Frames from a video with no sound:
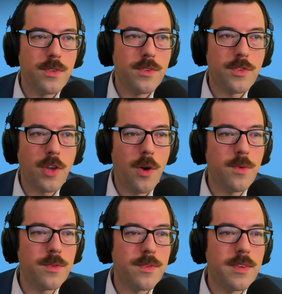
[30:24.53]
Don't
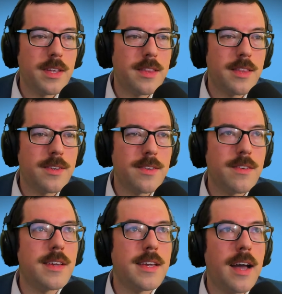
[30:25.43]

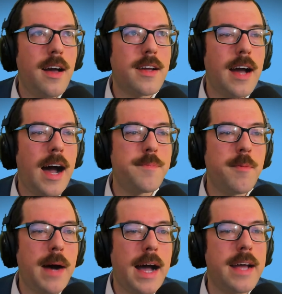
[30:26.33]

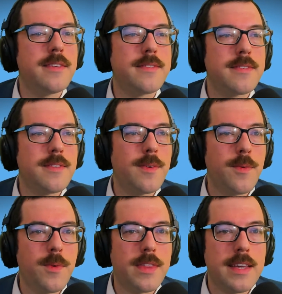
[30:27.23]
compromise
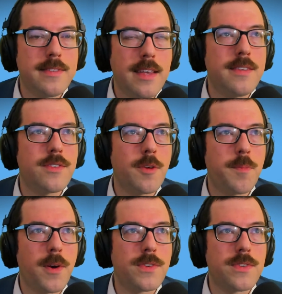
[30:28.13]
with a sinister
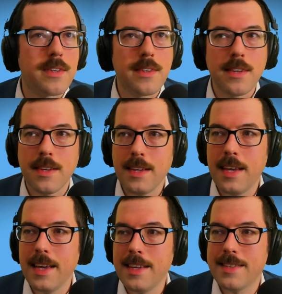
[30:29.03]
person
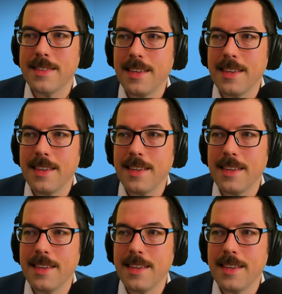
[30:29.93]
is